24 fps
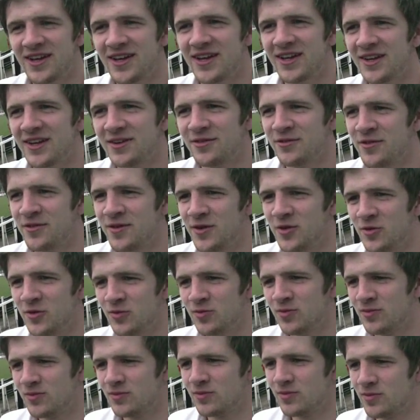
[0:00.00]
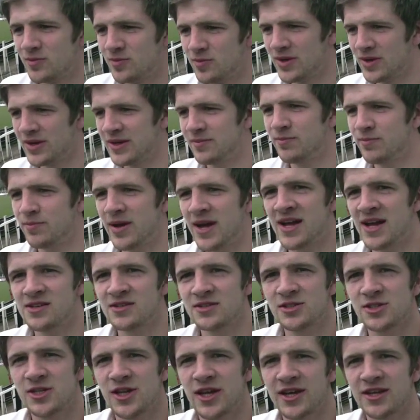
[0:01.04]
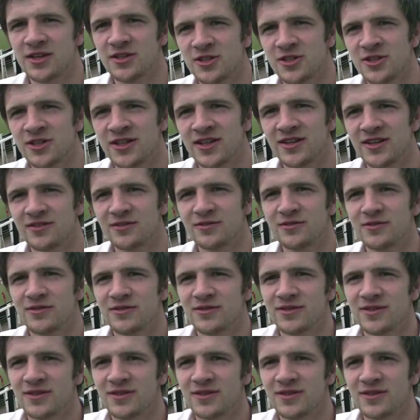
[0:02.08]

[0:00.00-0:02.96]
Yeah, he had a few bloody bang kicks and half.